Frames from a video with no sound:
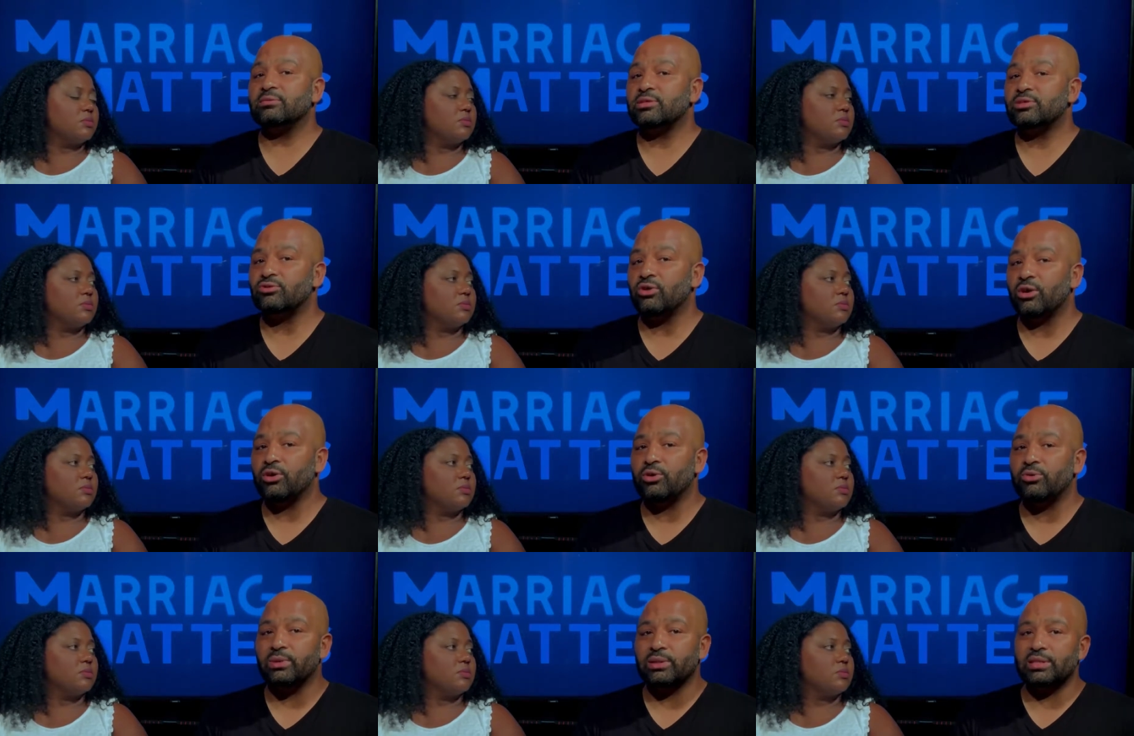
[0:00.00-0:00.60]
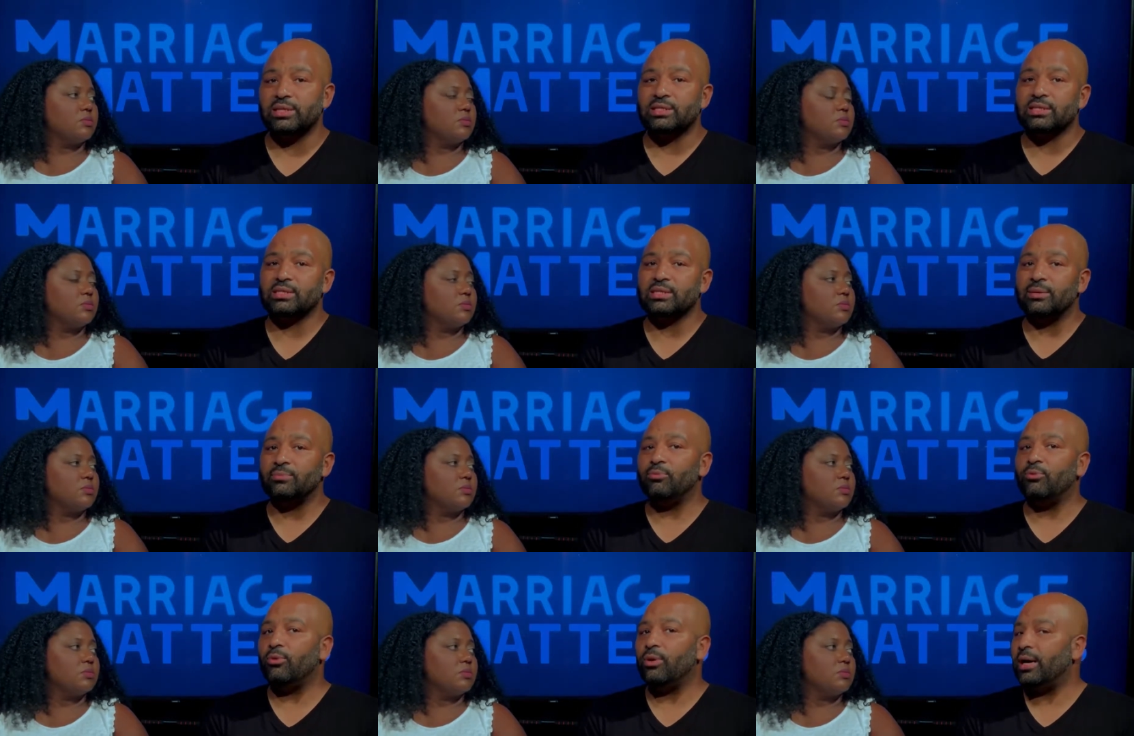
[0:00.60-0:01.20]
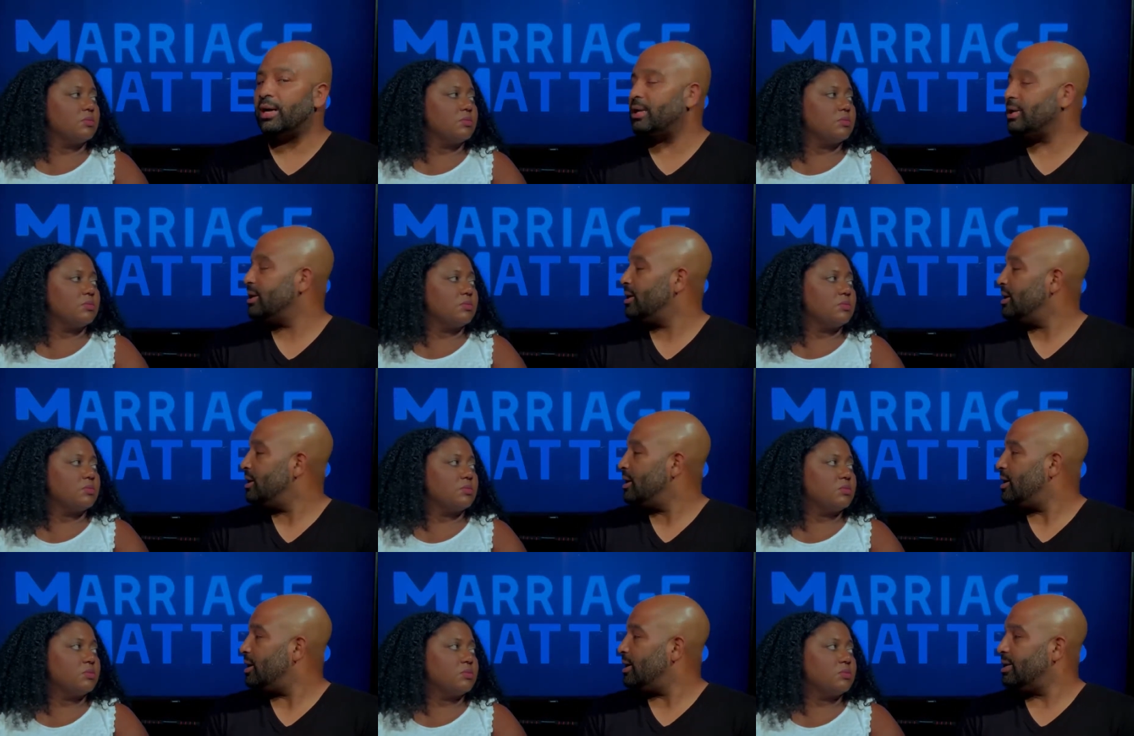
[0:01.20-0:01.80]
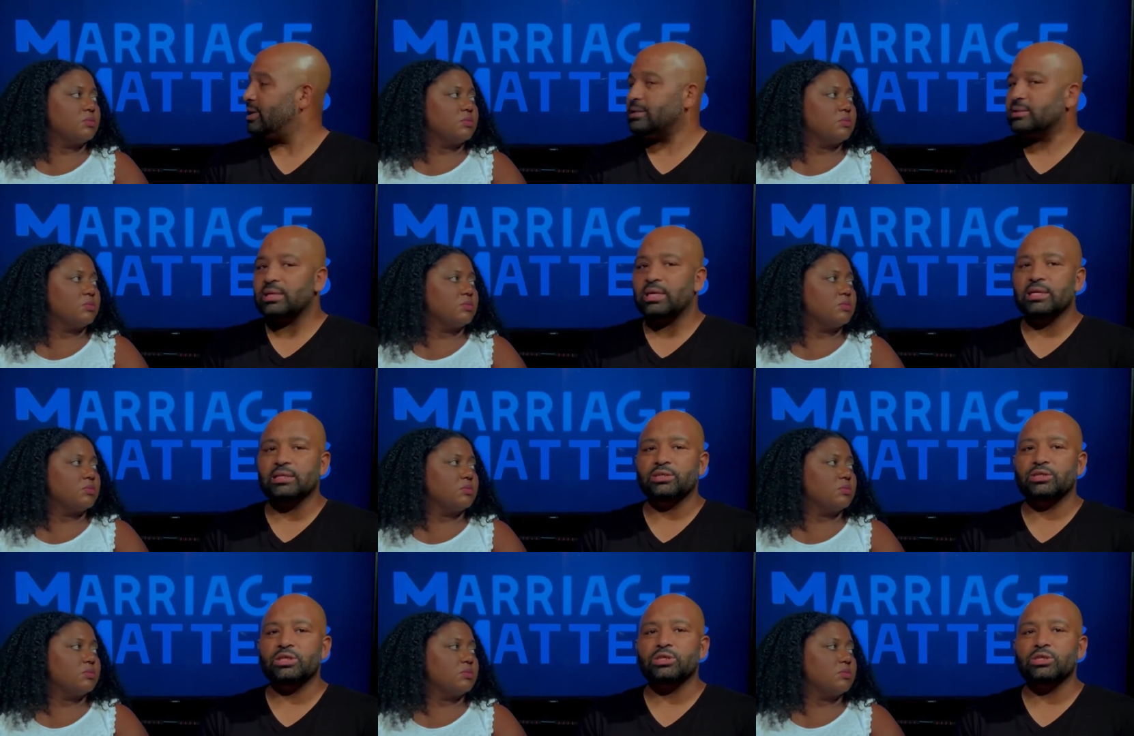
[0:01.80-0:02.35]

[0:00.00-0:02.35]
Speaker 1: struggle with this somewhat is is